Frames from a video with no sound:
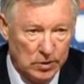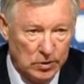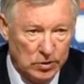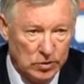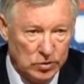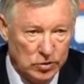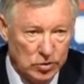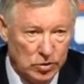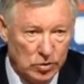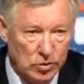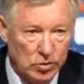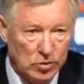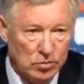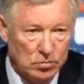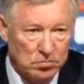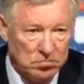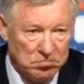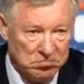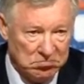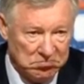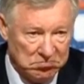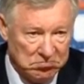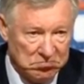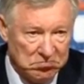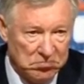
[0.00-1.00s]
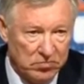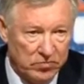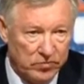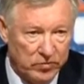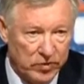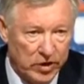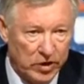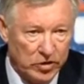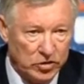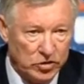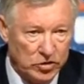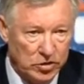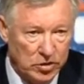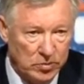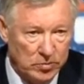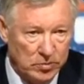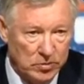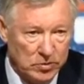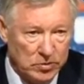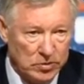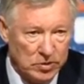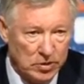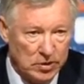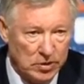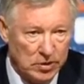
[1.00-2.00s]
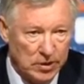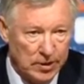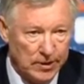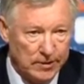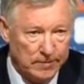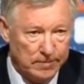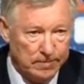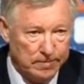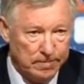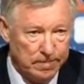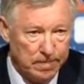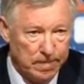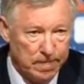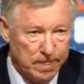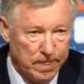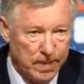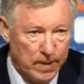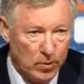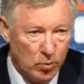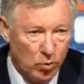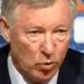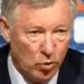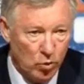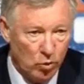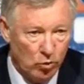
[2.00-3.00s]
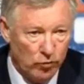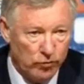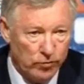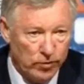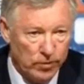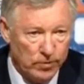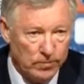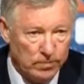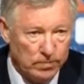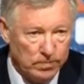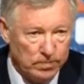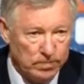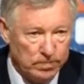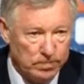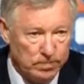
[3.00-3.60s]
So fresh team on Sunday, we'll go for it.